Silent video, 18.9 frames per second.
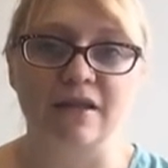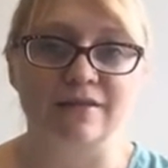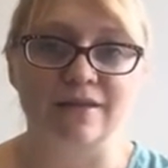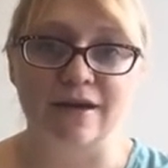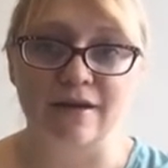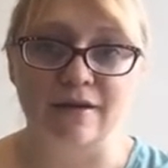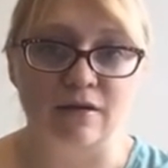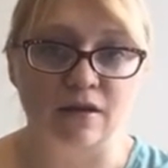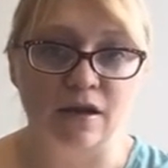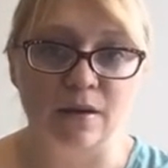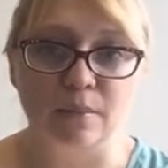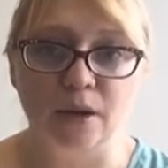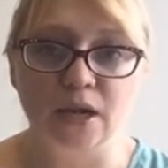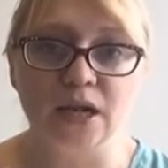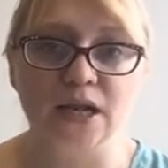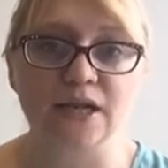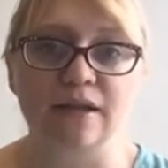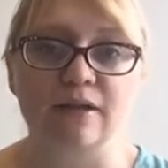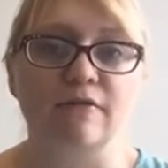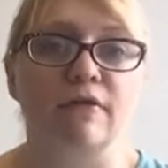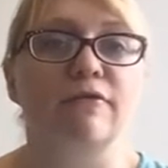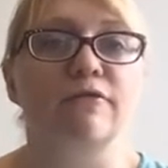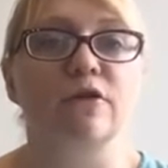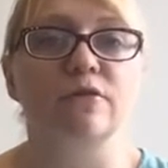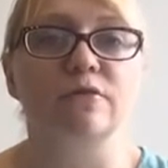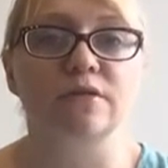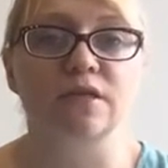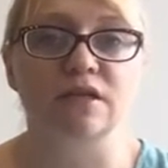they're completely
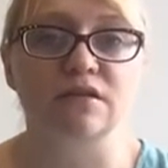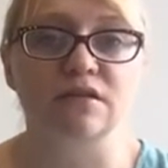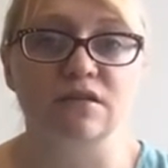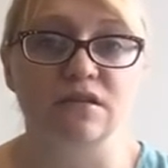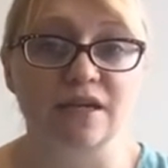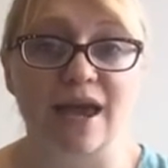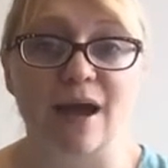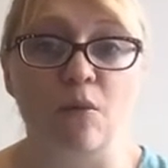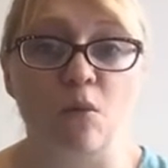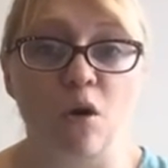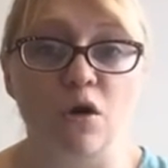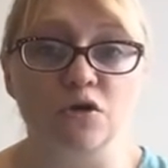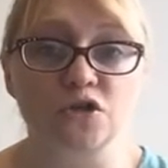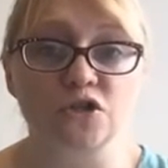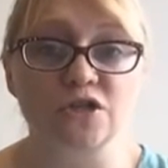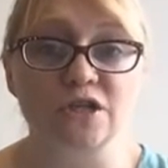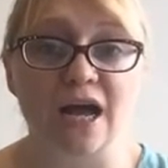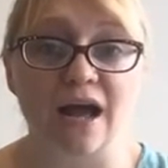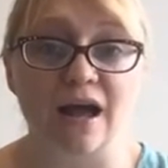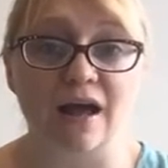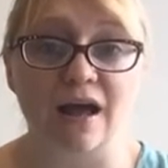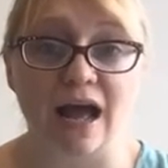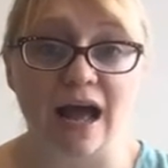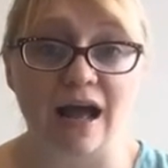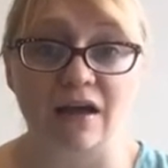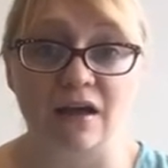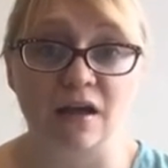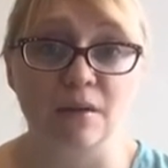refusing to get washed
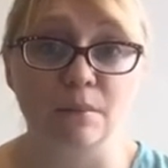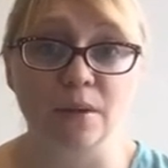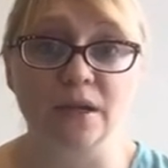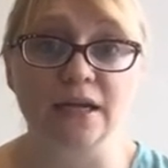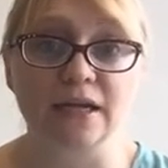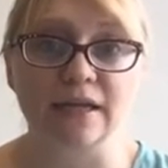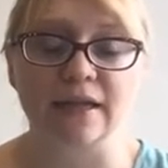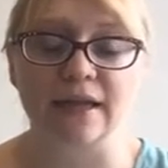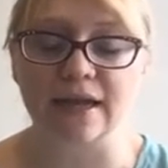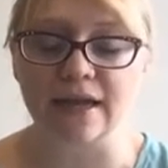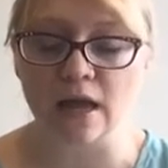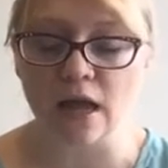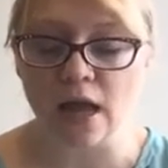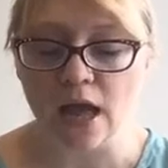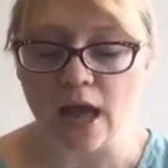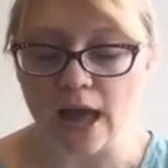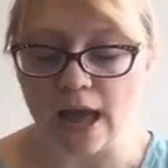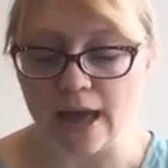completely.